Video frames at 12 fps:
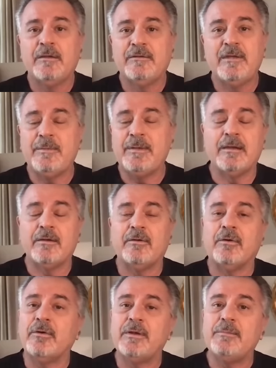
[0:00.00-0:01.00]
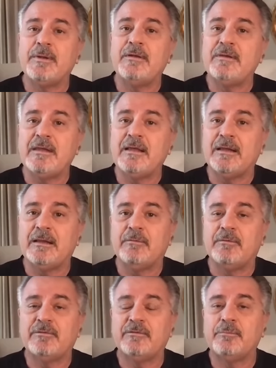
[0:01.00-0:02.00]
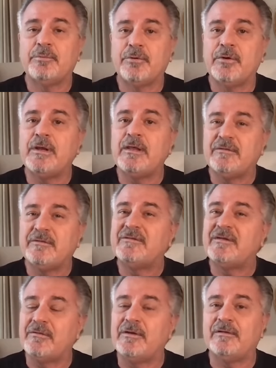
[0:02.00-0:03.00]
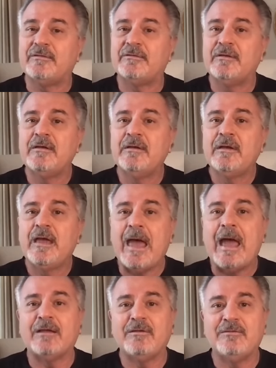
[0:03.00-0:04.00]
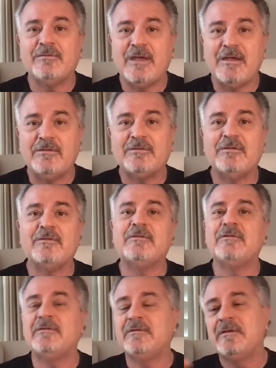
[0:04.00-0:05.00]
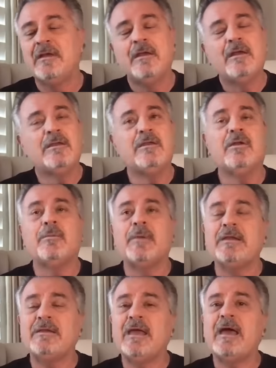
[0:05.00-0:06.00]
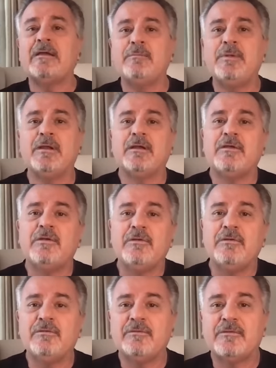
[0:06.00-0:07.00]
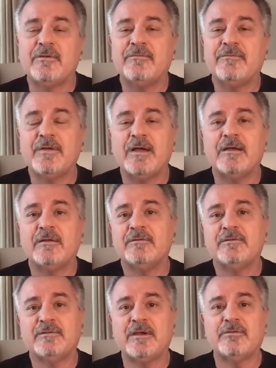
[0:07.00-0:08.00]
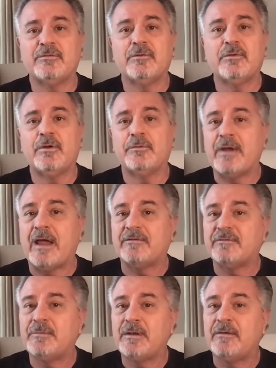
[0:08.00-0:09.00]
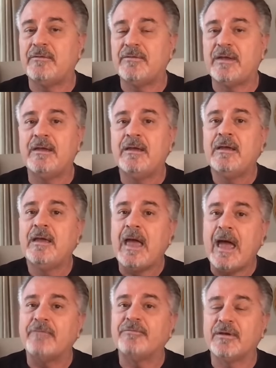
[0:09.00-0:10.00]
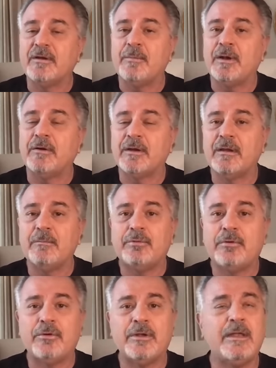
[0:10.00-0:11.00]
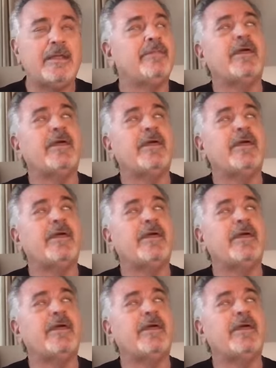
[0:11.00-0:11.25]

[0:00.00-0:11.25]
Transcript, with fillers: T B N had already been dealing with some pretty serious accusations, and, you know, my dad had been accused of uh, sexual harassment of a African-American employee.